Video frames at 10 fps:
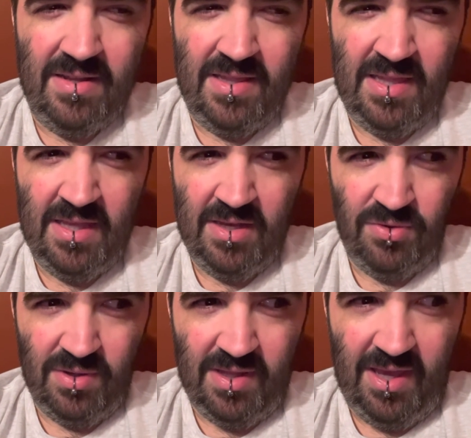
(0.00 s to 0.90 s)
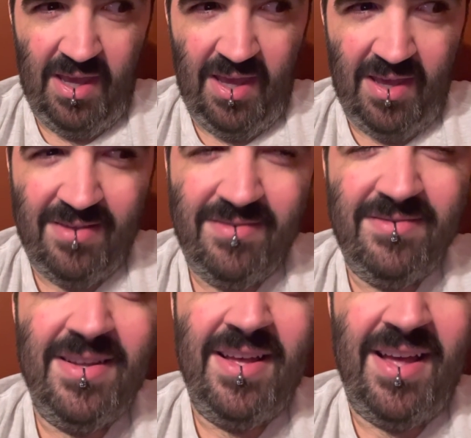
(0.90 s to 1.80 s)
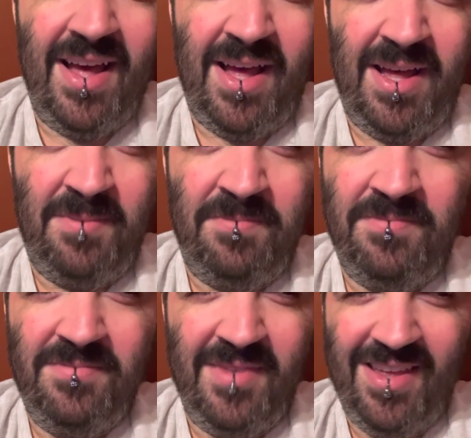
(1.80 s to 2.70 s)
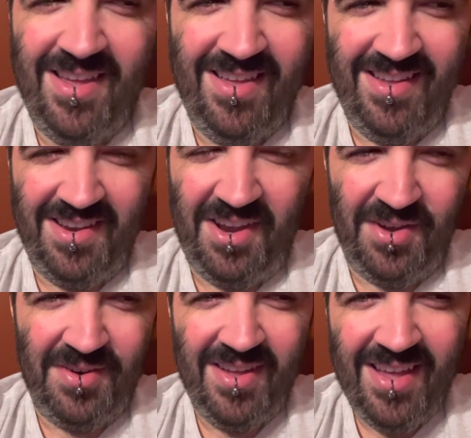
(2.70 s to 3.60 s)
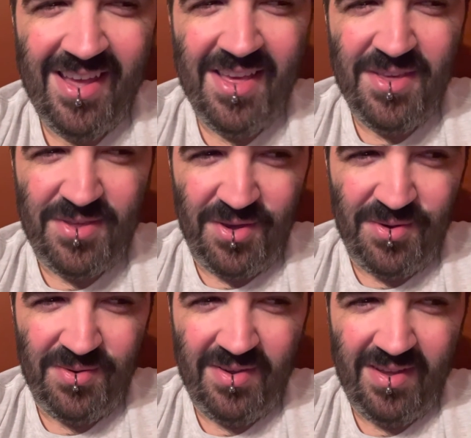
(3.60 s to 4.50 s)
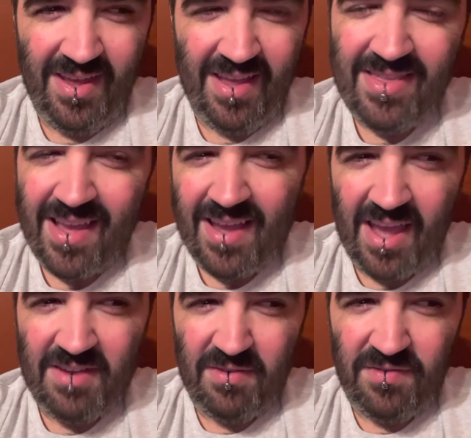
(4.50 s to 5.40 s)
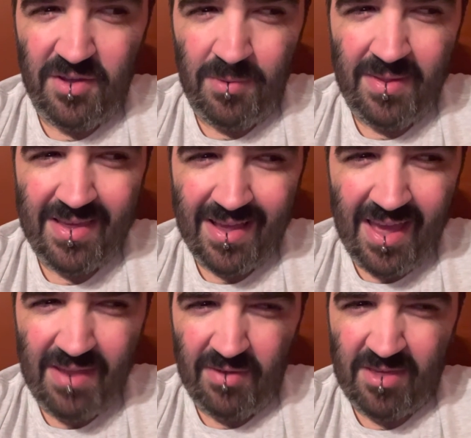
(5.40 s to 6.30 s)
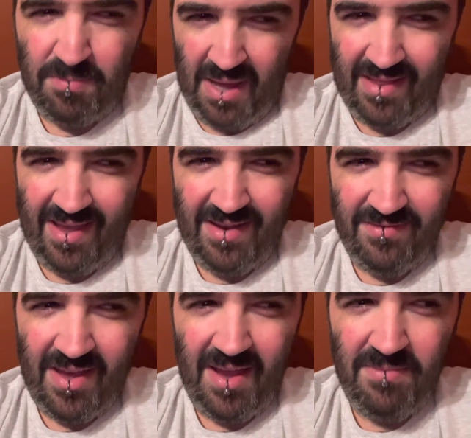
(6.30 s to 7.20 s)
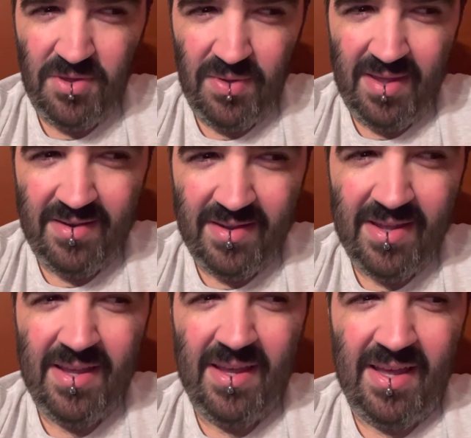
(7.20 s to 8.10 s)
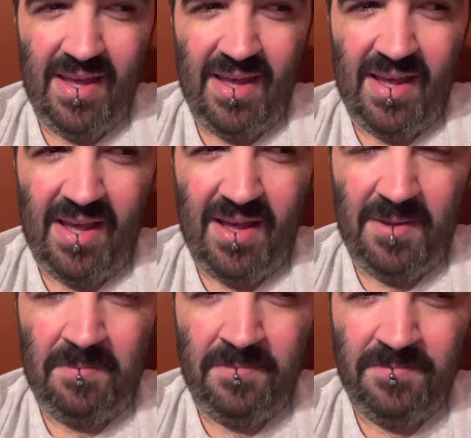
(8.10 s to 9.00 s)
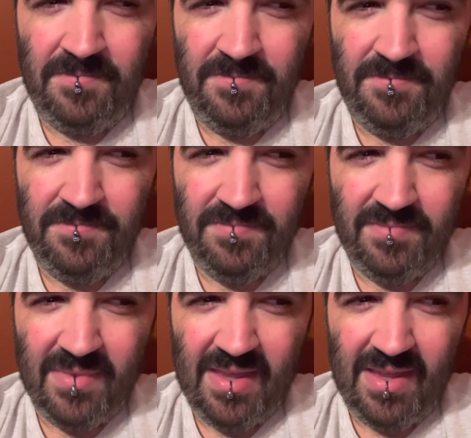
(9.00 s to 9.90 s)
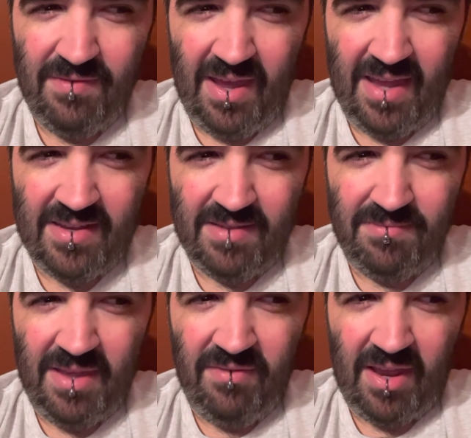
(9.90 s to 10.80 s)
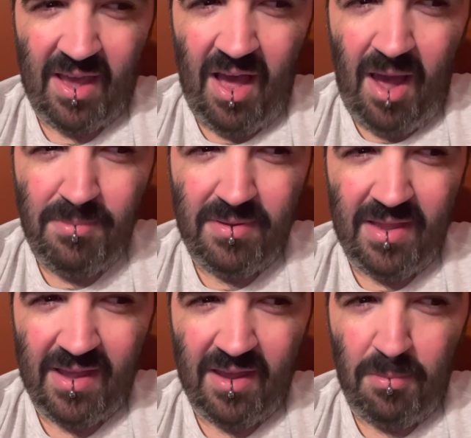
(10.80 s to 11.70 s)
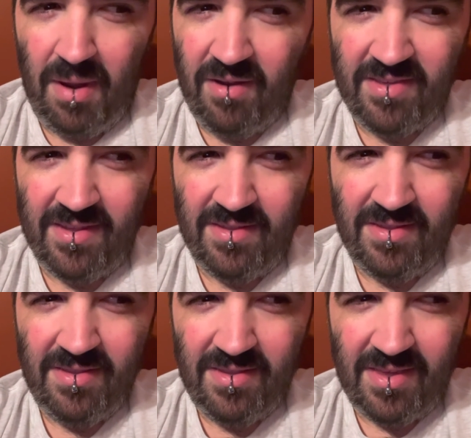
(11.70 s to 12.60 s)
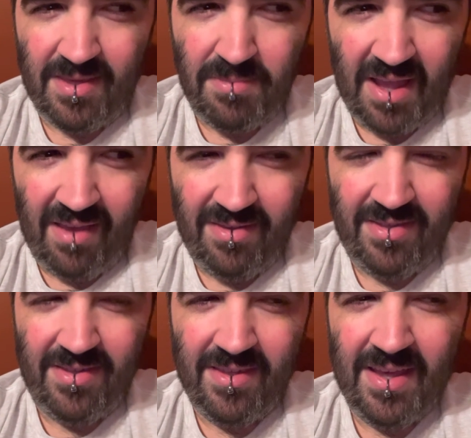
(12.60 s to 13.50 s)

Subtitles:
Literally. No. So it's that kind of a film. It's got kind of a Spotlight vibe to it. If I had to give it a comp, like a comparison to something else,